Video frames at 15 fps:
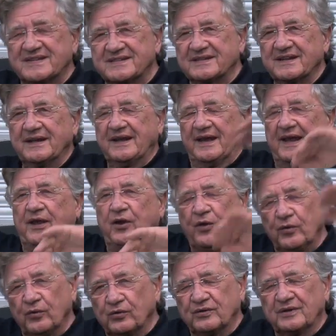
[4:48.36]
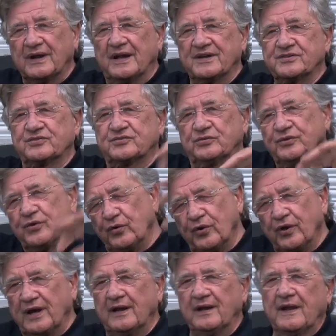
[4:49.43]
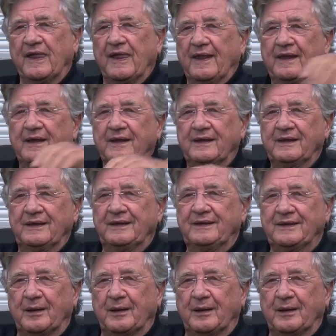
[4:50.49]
With hills on both sides, I couldn't see the tracks.